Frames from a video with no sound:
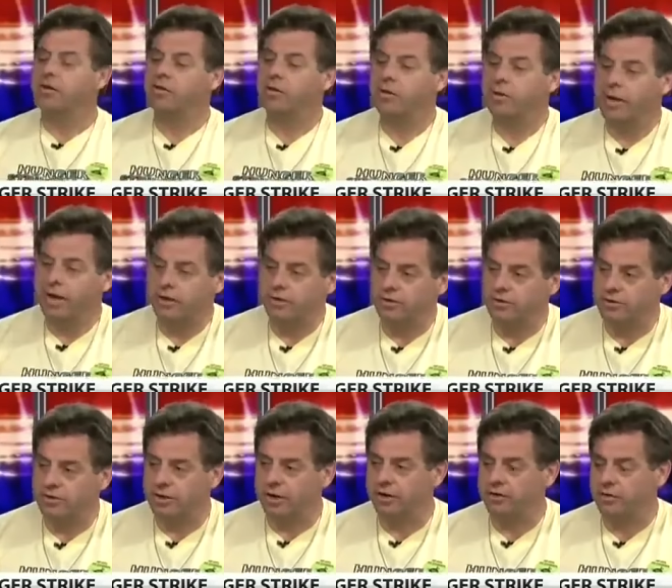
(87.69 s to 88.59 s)
In
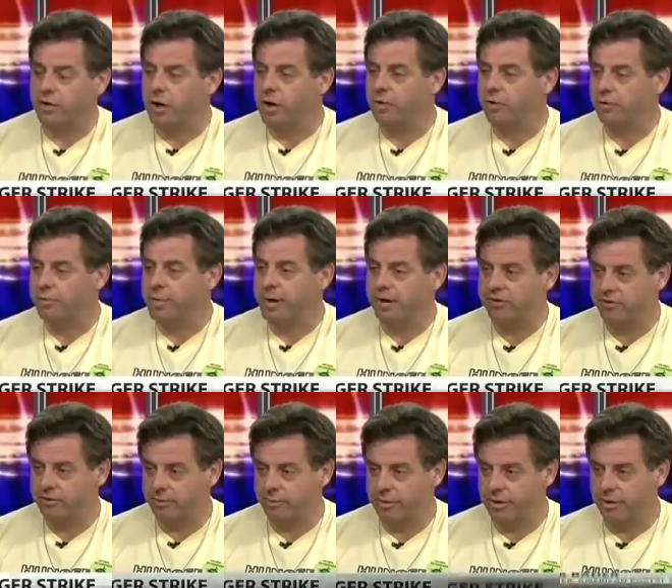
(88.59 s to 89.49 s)
2006, Congress
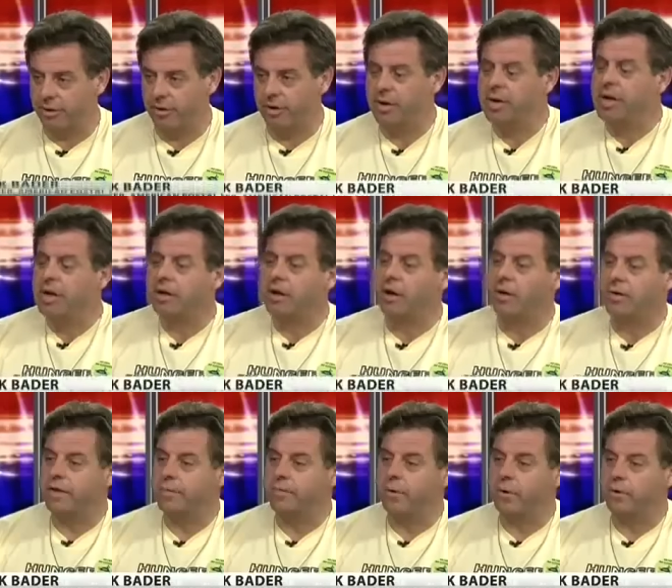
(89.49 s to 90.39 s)
passed a bill
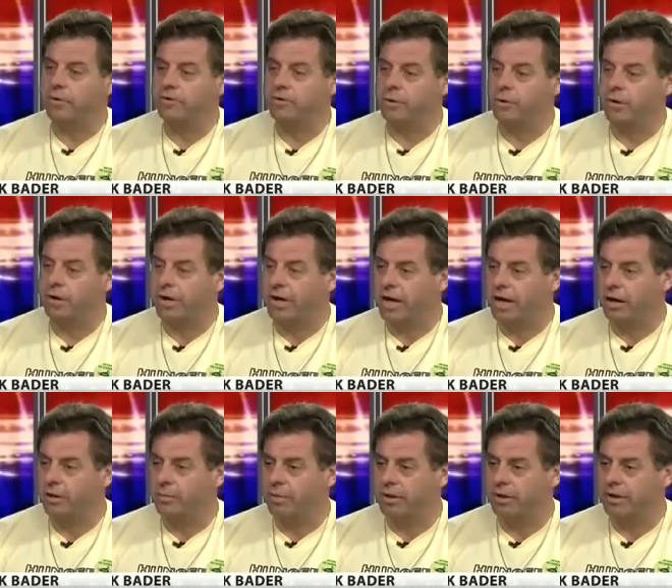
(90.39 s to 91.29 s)
called the Postal
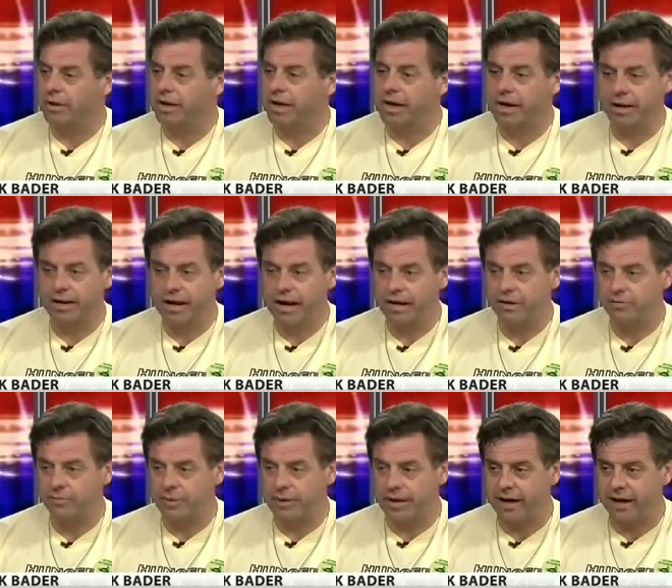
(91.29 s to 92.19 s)
Accountability and
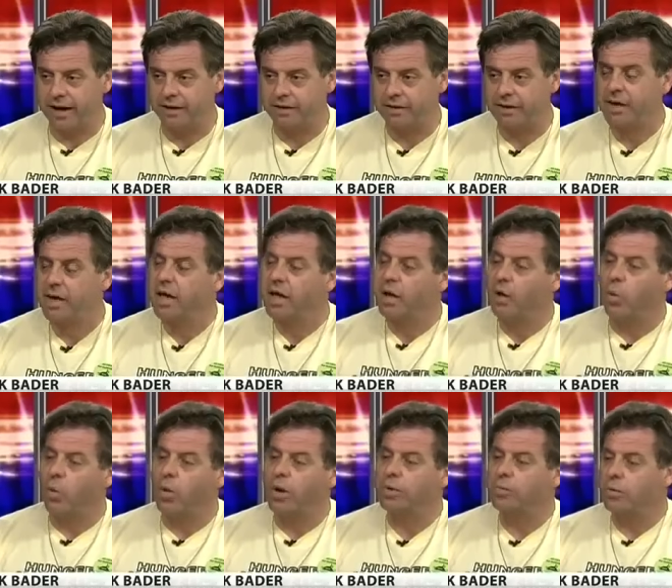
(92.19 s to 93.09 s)
Enhancement Act.
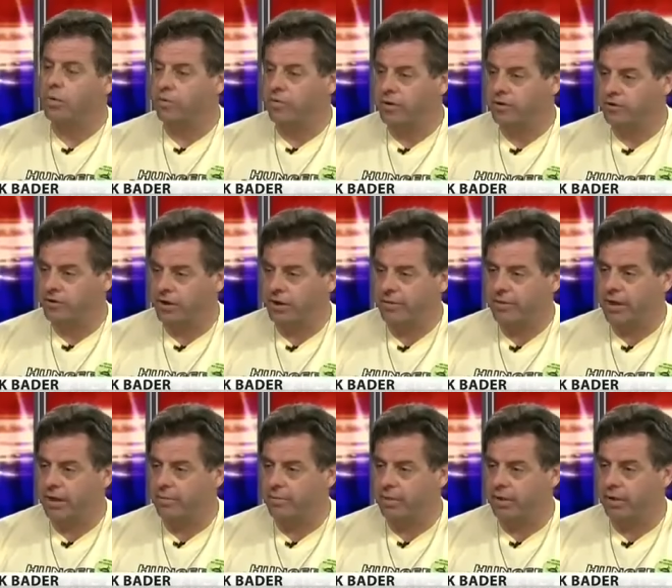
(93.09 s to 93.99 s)
One provision
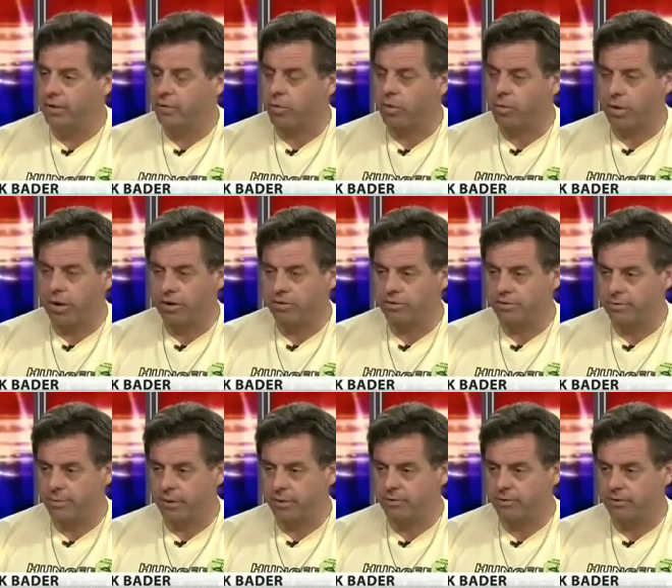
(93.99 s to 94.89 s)
of that bill requires
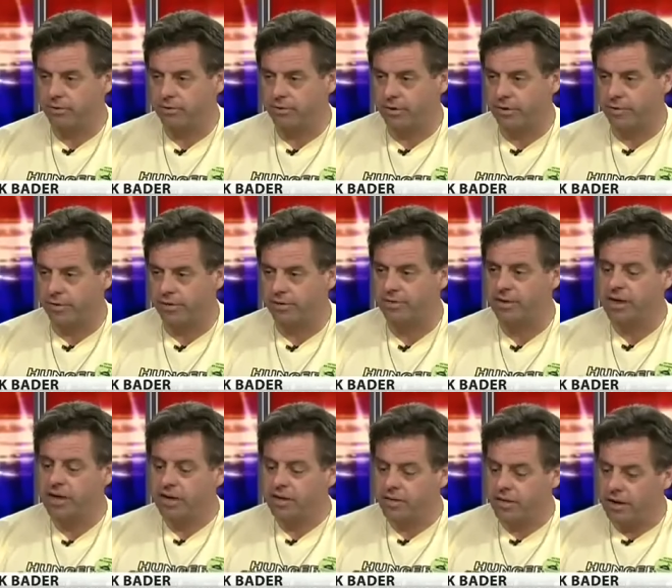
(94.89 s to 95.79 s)
the Postal
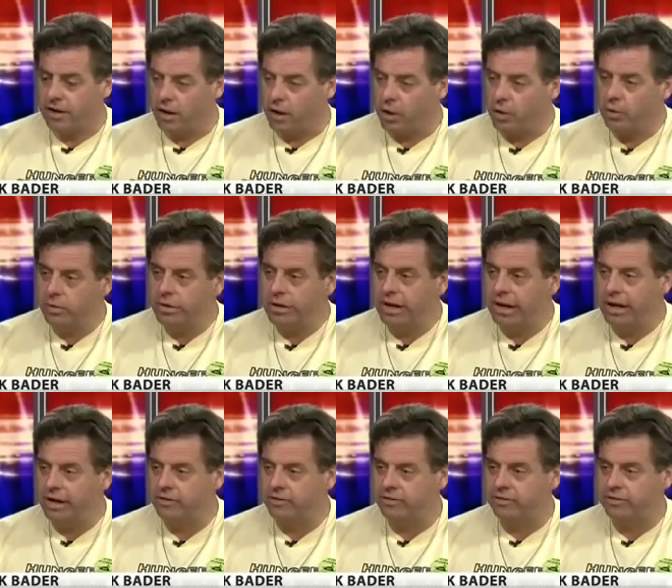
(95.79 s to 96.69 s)
Service, the
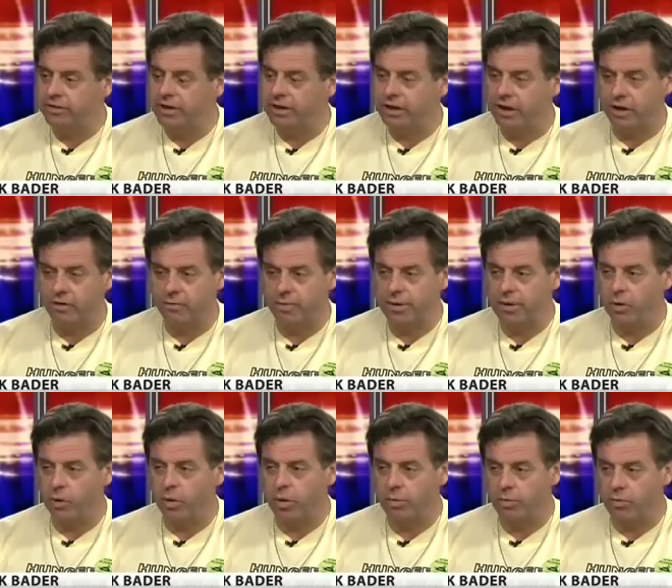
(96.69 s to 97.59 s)
only agency,
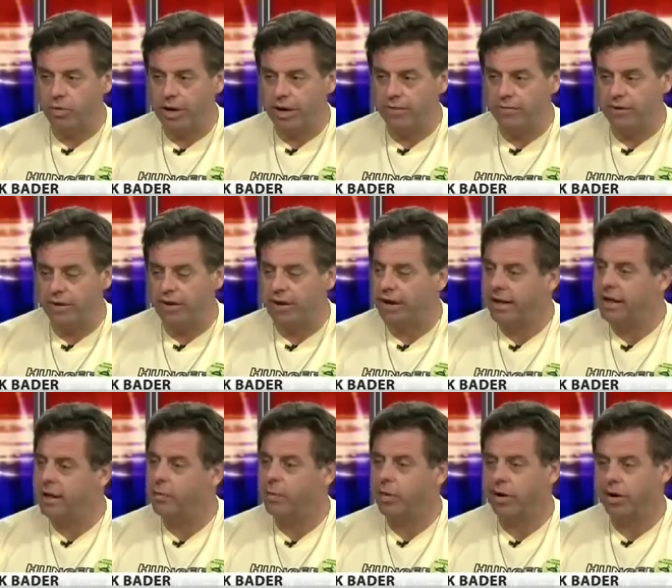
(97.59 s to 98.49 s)
government or private,
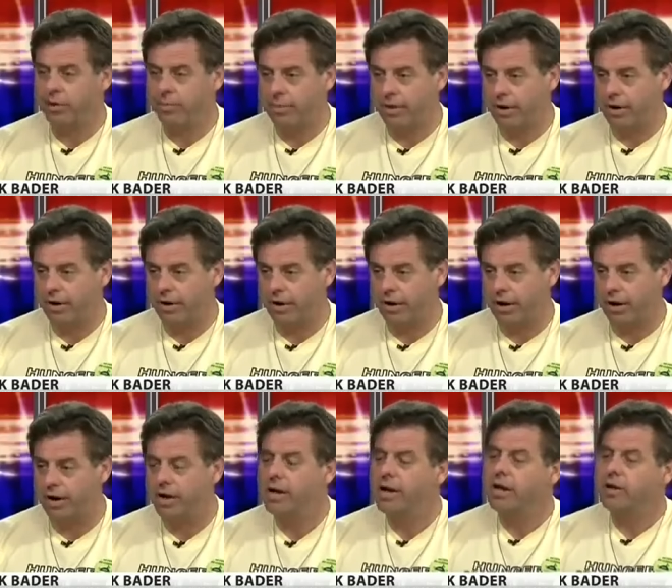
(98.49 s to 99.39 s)
anywhere in
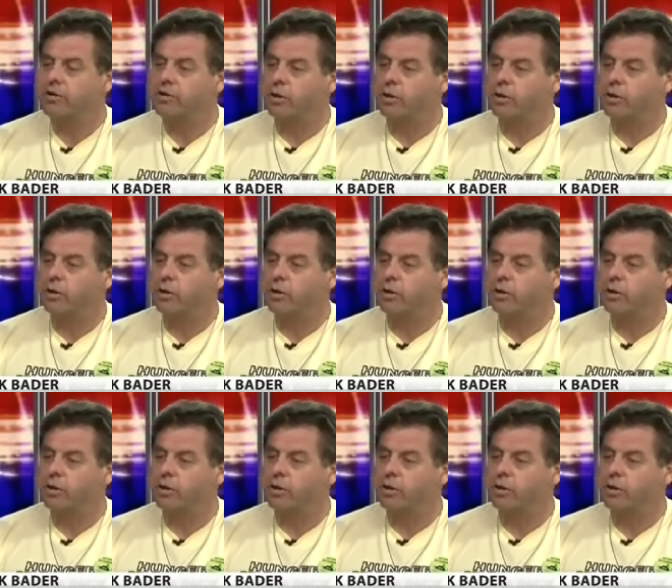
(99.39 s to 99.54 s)
America,